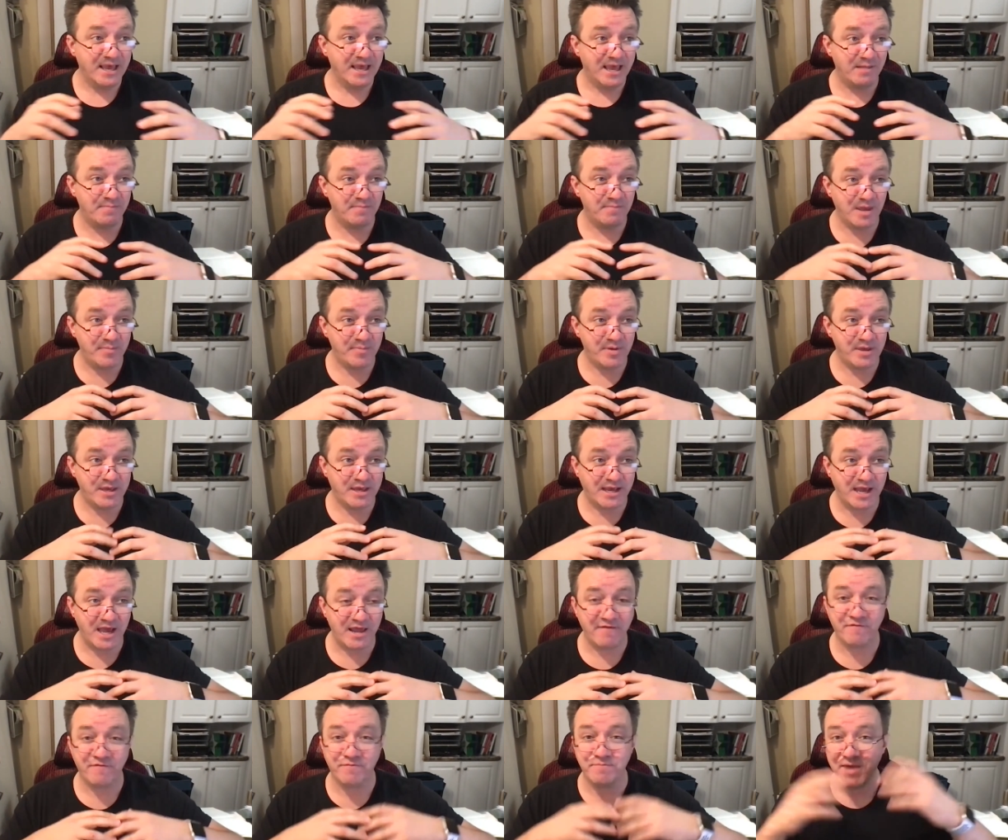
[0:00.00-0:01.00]
and maybe
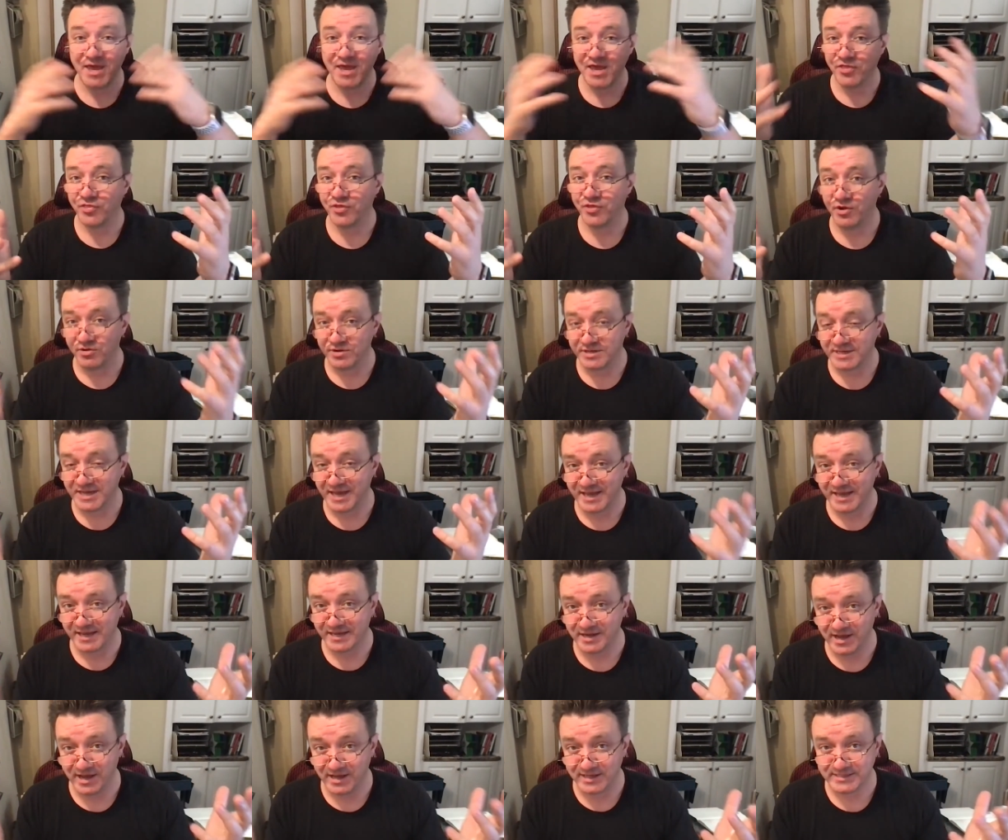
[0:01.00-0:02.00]
kind of make their
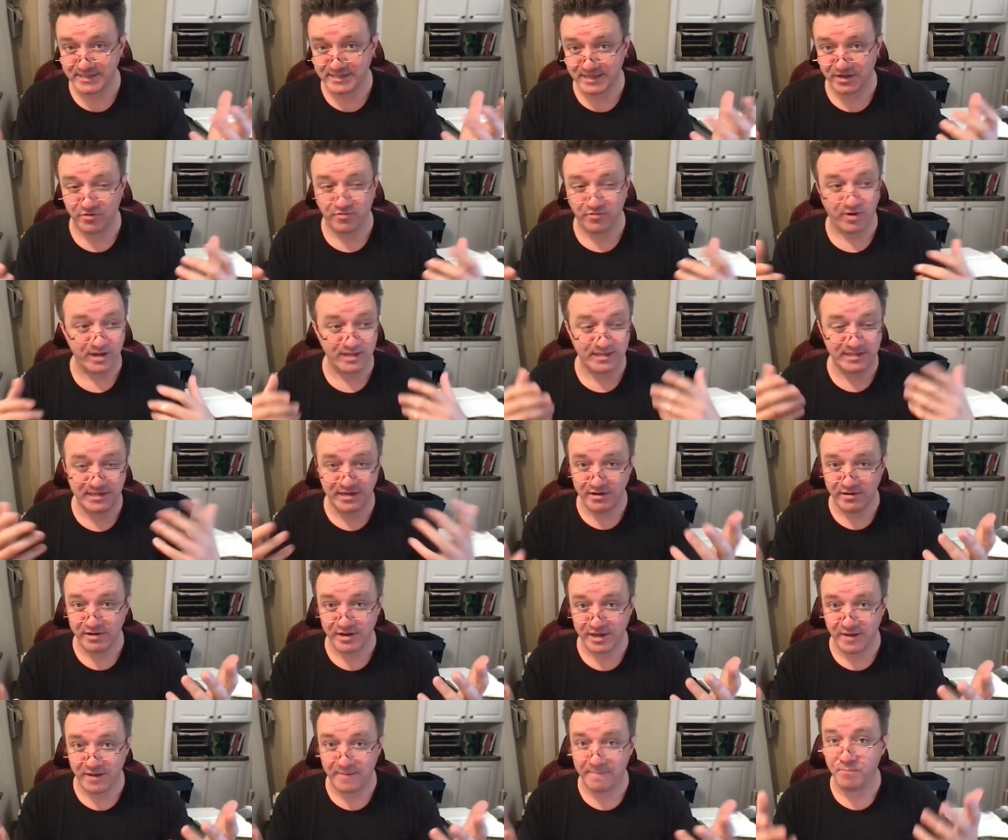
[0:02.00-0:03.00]
diagnostic
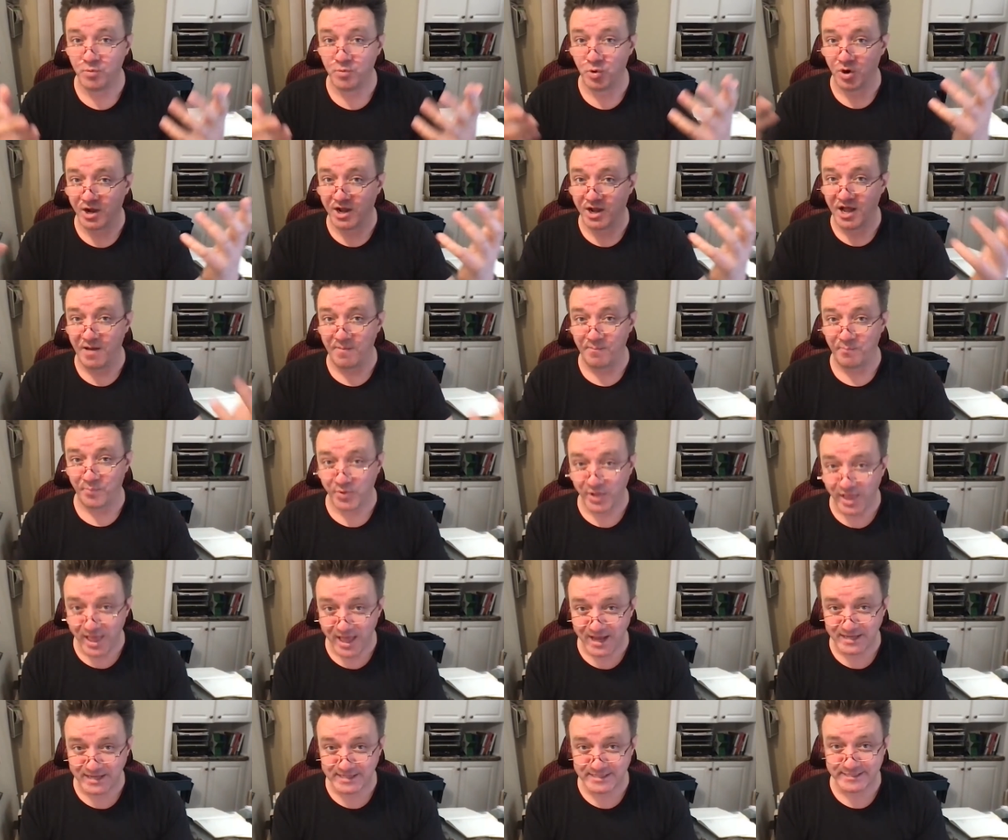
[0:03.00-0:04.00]
criteria more
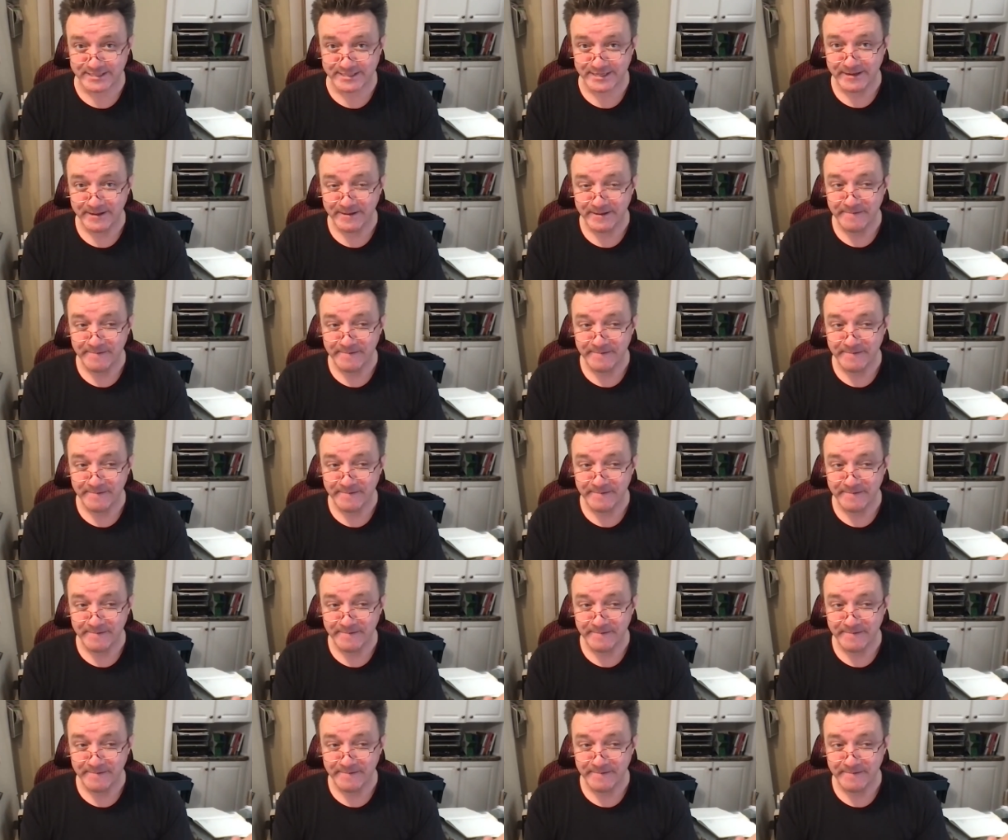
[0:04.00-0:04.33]
complex.